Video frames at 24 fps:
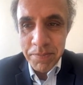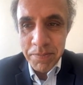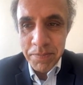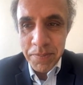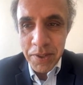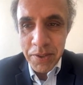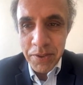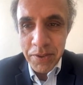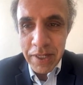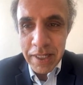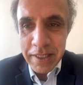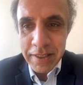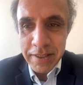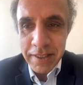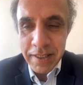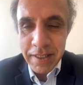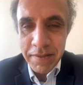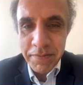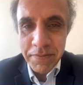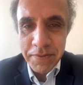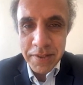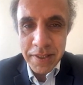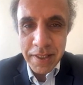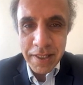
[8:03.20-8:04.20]
progress
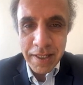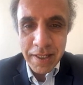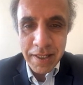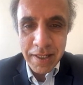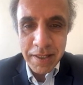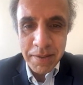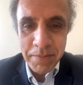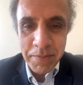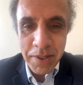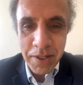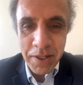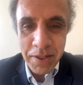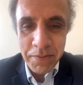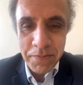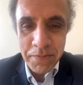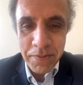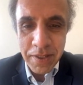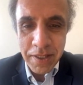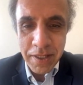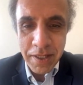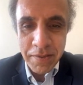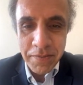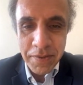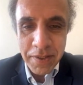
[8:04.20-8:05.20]
Lift,
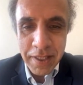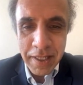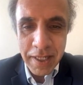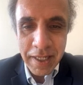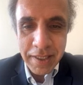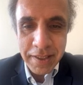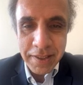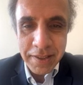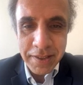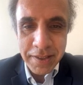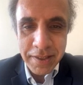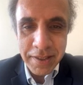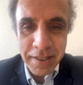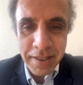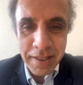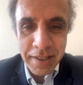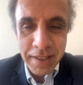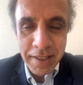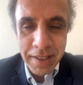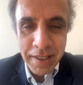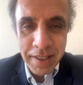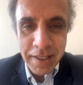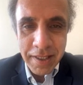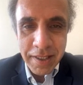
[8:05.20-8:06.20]
hopefully over the next
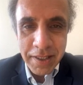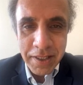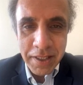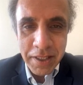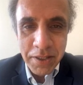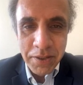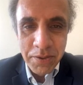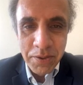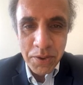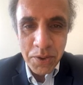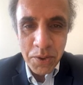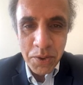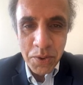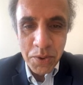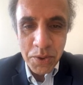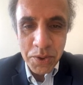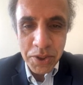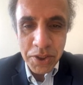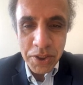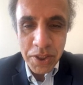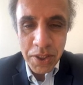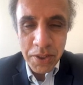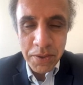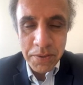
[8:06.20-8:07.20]
year or
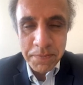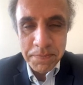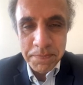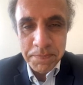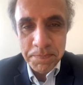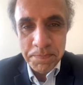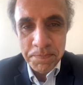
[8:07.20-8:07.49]
so.